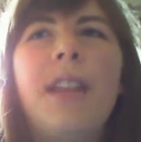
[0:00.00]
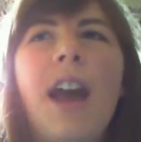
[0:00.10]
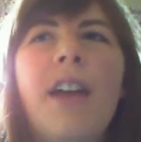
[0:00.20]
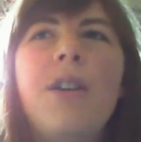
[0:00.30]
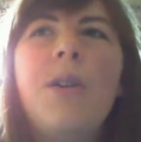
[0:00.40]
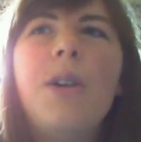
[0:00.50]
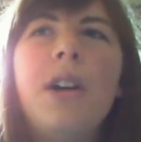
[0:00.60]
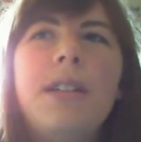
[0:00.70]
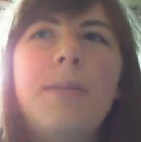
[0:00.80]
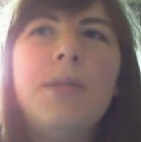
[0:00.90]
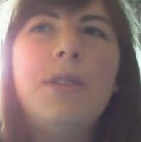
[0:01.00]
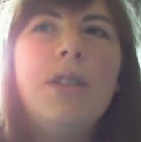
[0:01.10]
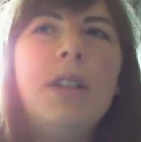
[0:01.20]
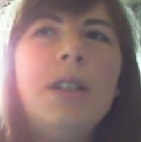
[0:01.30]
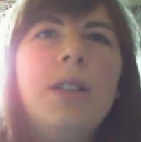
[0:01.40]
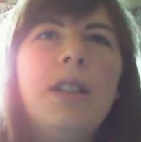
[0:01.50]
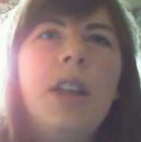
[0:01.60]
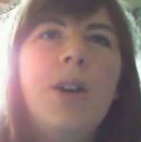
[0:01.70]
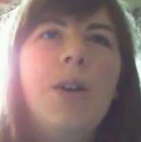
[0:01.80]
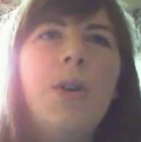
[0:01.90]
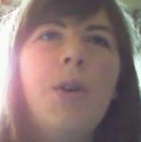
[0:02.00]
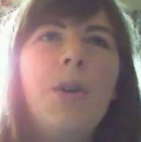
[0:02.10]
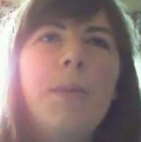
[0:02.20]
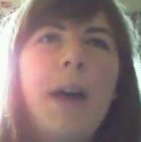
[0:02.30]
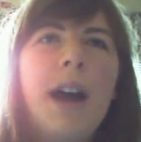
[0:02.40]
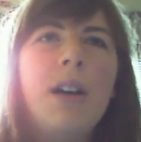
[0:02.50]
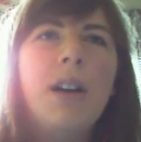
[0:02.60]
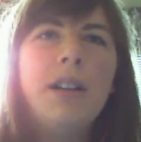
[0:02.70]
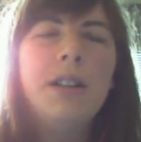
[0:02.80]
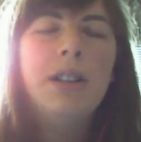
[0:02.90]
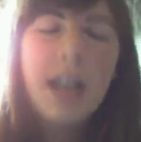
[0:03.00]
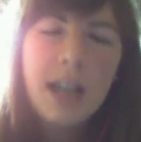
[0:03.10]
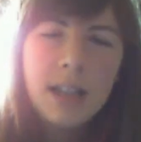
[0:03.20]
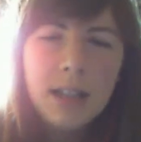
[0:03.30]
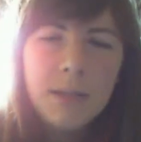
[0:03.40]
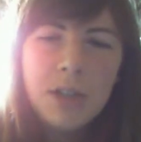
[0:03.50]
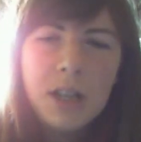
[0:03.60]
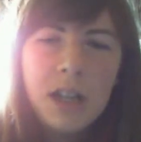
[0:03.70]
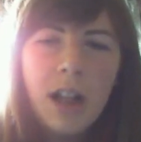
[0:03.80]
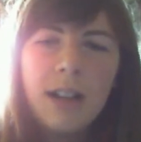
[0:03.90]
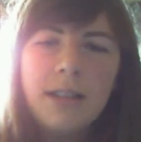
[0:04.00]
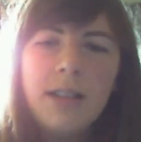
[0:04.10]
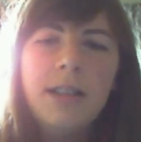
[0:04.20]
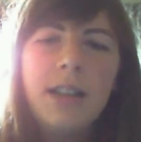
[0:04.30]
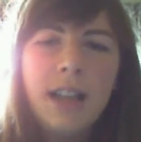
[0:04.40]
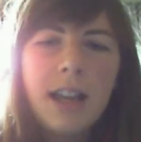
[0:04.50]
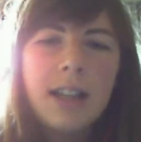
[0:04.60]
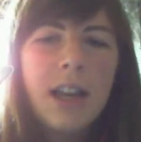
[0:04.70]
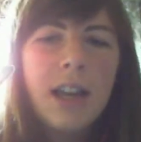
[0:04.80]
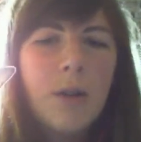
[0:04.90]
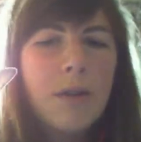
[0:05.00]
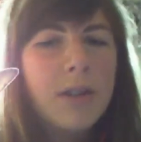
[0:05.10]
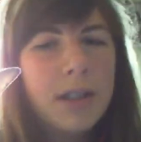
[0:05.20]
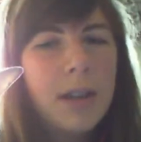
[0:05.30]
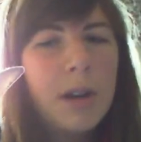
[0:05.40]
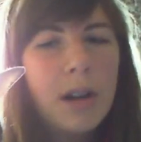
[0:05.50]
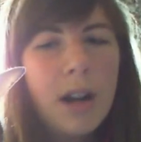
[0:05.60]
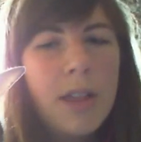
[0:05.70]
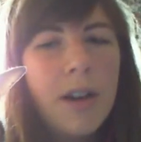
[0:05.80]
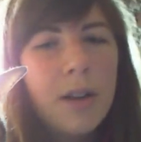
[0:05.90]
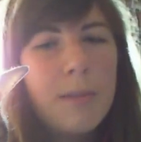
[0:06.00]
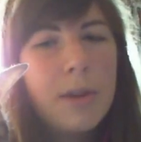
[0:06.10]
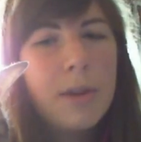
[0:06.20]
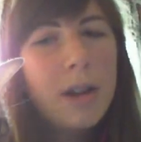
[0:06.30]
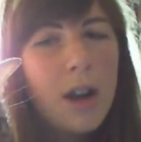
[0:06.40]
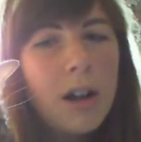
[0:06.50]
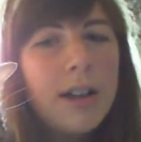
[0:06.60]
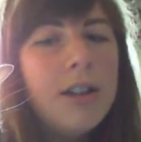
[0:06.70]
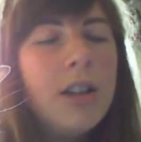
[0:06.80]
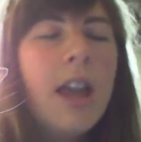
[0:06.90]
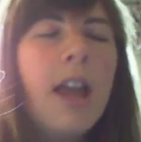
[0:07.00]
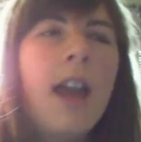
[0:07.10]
I know some students, they'll hold back on taking some G classes that they can take over the summer in their community college,